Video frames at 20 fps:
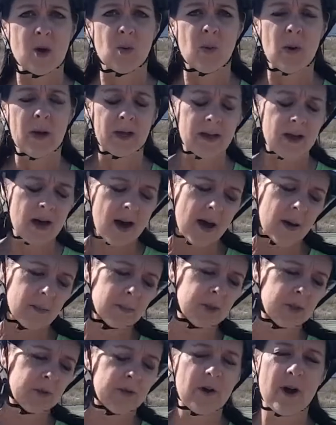what
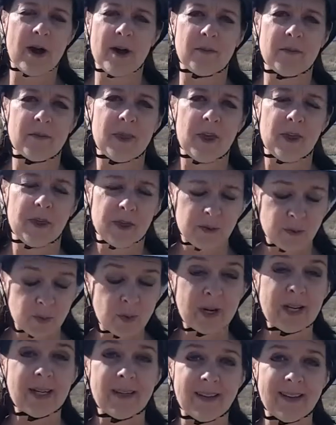comes from the
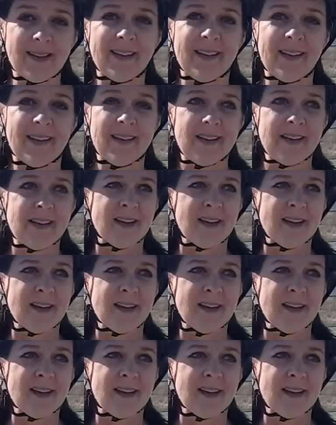thrill